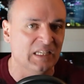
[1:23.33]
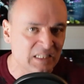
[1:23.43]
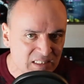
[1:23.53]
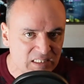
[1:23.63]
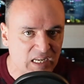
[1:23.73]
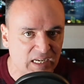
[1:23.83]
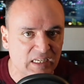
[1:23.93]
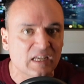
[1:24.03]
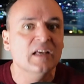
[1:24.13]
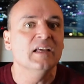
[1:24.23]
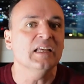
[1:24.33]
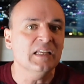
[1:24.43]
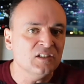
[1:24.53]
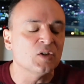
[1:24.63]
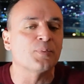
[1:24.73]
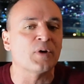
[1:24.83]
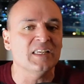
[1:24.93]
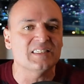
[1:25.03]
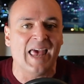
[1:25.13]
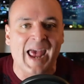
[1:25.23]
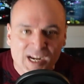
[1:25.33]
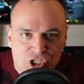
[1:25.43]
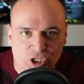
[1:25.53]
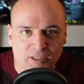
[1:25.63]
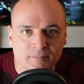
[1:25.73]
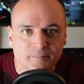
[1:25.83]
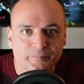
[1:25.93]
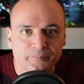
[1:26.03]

insight into price action,